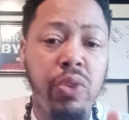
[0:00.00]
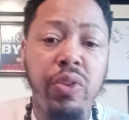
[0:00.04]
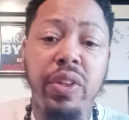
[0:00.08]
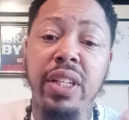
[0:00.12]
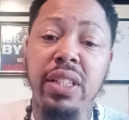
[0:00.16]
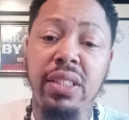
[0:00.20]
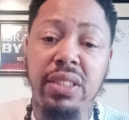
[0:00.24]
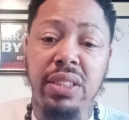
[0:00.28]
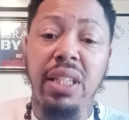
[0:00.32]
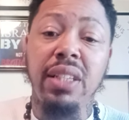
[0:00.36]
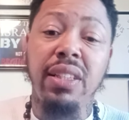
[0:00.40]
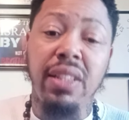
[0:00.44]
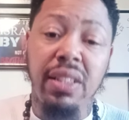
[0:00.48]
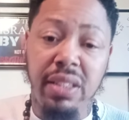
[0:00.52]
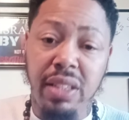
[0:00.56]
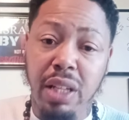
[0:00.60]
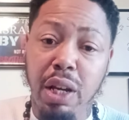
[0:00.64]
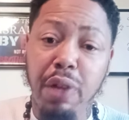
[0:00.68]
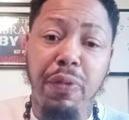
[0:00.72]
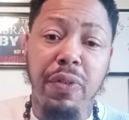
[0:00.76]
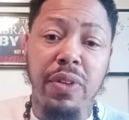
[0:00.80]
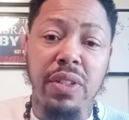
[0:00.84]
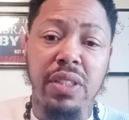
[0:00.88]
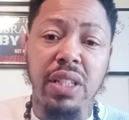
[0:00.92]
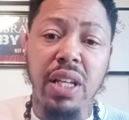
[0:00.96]
You can see the
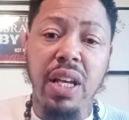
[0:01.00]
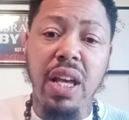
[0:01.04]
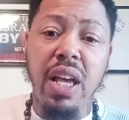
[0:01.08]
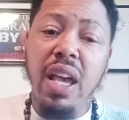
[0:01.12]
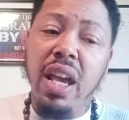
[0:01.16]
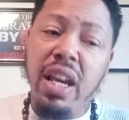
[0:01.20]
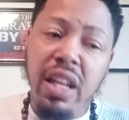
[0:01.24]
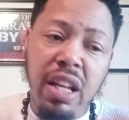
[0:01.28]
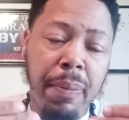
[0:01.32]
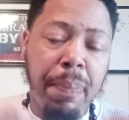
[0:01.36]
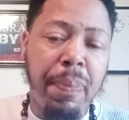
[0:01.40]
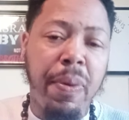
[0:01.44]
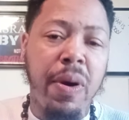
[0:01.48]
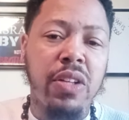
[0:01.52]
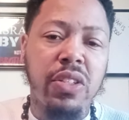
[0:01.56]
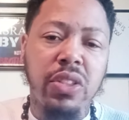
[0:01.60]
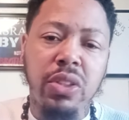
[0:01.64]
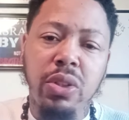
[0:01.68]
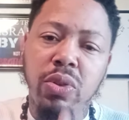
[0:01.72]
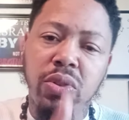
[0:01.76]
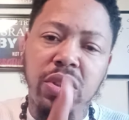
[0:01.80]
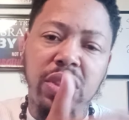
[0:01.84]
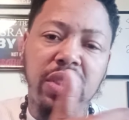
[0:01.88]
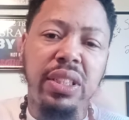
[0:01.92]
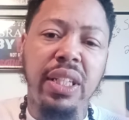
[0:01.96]
difference in the
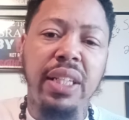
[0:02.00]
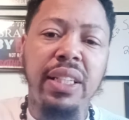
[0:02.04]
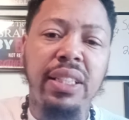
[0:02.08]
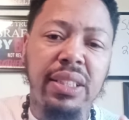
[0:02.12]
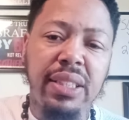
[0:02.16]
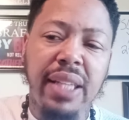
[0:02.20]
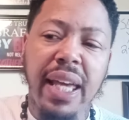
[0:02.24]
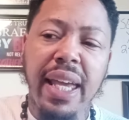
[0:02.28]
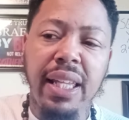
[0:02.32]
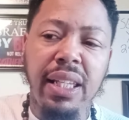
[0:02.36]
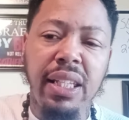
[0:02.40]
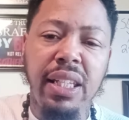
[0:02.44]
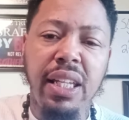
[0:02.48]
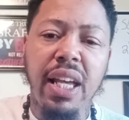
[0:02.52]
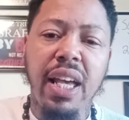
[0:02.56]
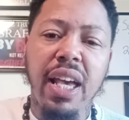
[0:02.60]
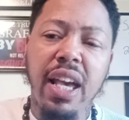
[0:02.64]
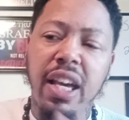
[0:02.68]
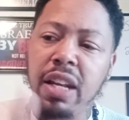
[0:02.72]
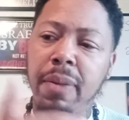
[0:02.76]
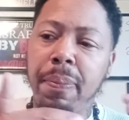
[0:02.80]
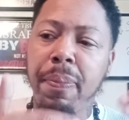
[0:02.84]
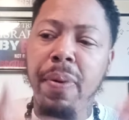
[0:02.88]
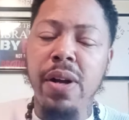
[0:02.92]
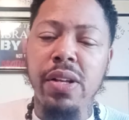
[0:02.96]
person who seeks daily
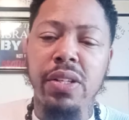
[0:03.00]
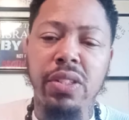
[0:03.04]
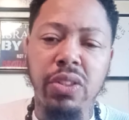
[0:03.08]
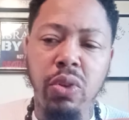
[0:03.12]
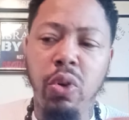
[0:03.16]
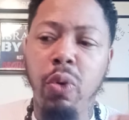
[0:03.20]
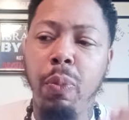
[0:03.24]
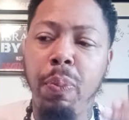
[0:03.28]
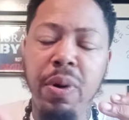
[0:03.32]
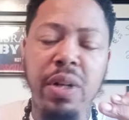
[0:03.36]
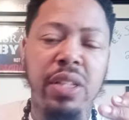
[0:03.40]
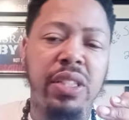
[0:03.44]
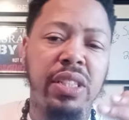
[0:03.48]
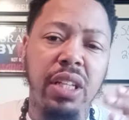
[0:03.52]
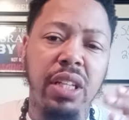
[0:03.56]
and the person who